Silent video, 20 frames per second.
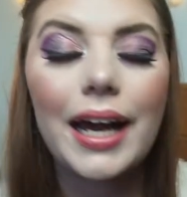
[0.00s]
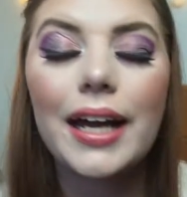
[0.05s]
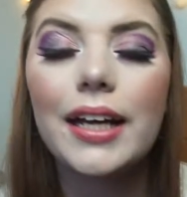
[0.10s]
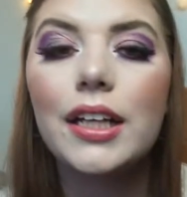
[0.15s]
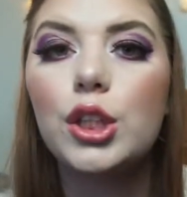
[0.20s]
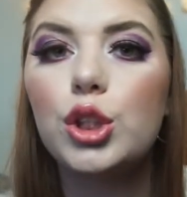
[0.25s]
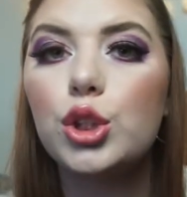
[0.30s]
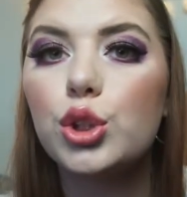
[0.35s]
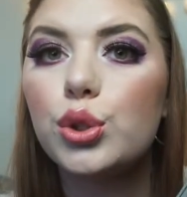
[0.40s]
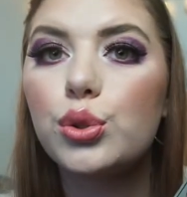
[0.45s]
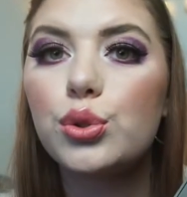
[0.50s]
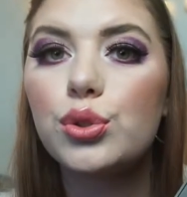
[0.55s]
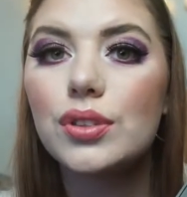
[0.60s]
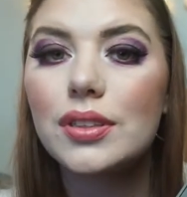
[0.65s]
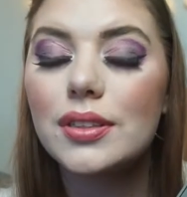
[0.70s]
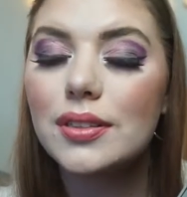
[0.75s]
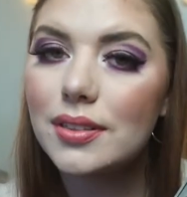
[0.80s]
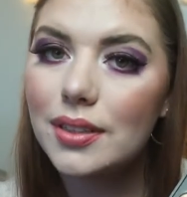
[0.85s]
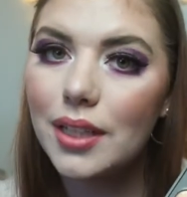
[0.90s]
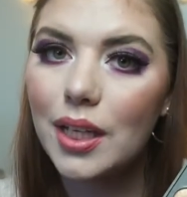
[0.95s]
I use
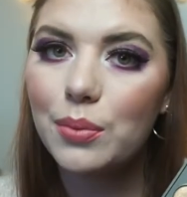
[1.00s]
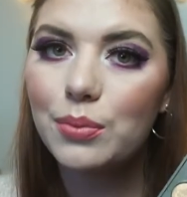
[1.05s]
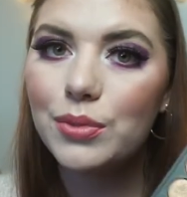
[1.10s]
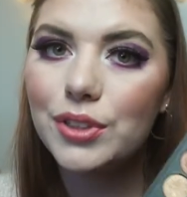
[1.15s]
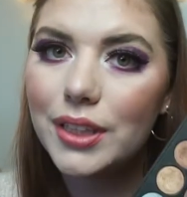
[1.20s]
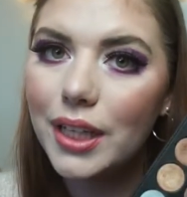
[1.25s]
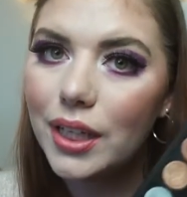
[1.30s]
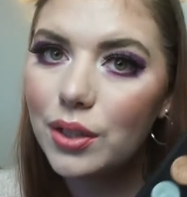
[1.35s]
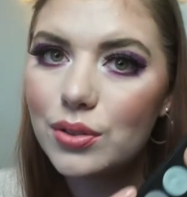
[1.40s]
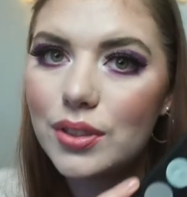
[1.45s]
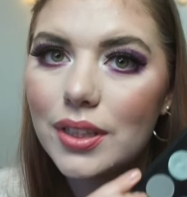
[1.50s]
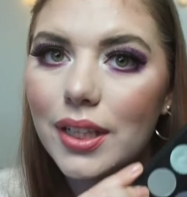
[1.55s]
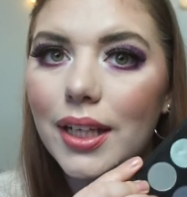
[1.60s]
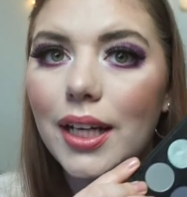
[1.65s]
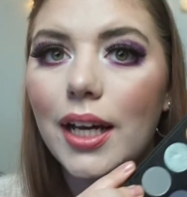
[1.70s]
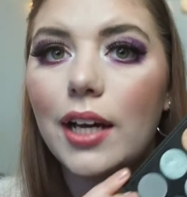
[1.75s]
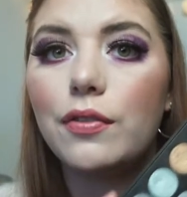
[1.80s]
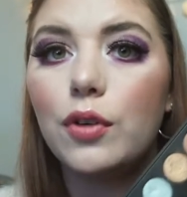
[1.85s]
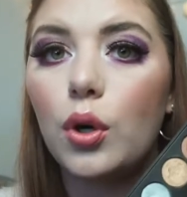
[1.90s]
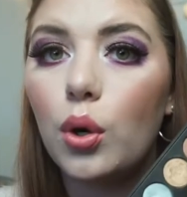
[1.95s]
the same shadows that I
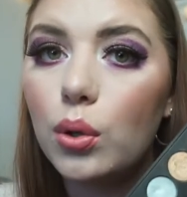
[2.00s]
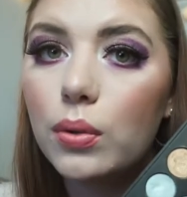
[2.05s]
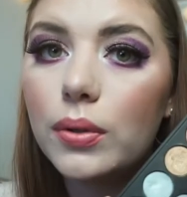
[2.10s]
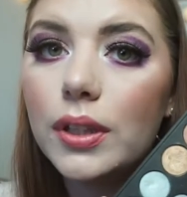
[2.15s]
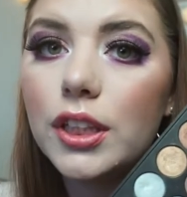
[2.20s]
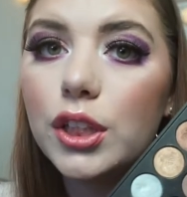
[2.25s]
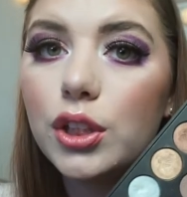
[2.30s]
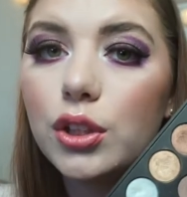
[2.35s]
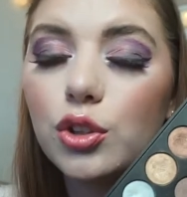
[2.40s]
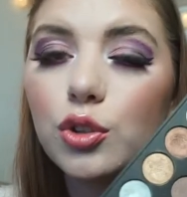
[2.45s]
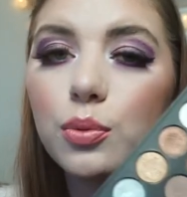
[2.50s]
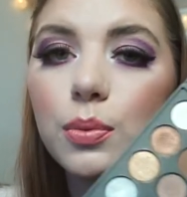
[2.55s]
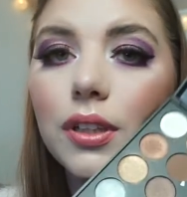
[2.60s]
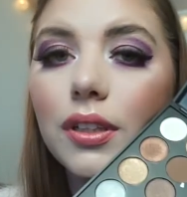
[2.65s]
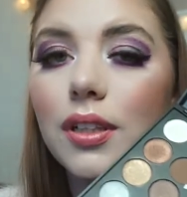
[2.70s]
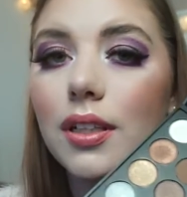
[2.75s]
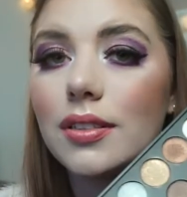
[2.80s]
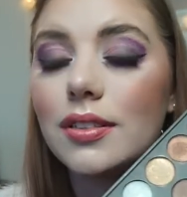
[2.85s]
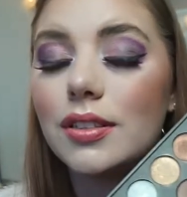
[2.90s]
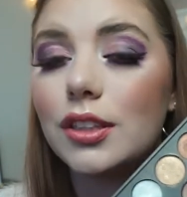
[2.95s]
have already used
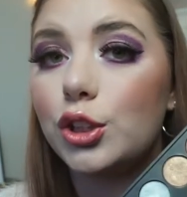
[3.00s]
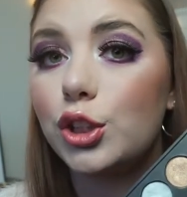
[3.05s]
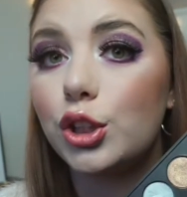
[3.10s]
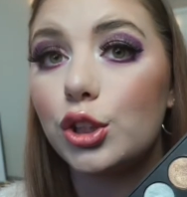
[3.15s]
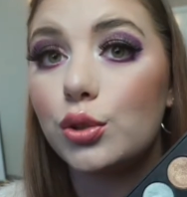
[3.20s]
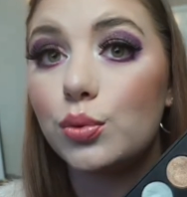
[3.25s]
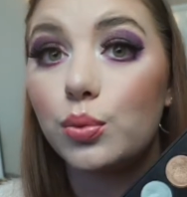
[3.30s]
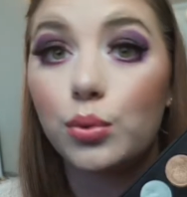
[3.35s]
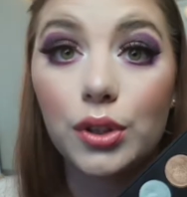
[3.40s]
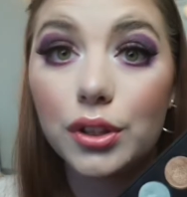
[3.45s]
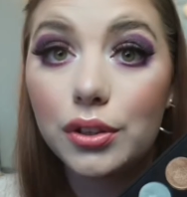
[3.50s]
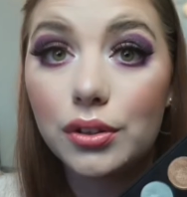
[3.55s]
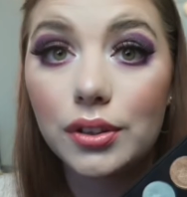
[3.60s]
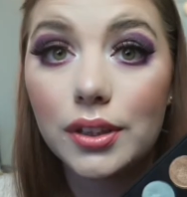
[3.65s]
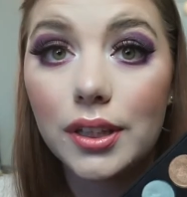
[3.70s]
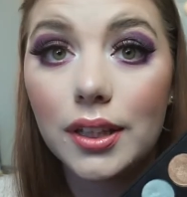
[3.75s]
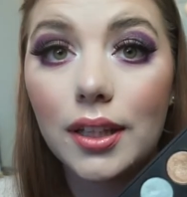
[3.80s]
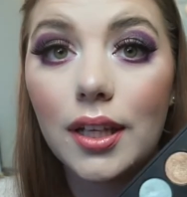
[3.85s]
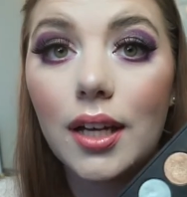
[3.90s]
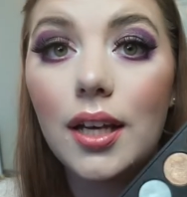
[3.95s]
because they just work
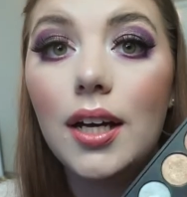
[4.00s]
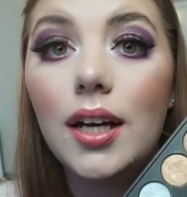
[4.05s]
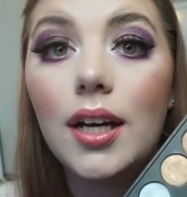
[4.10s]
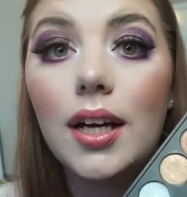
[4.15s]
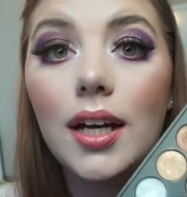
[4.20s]
together,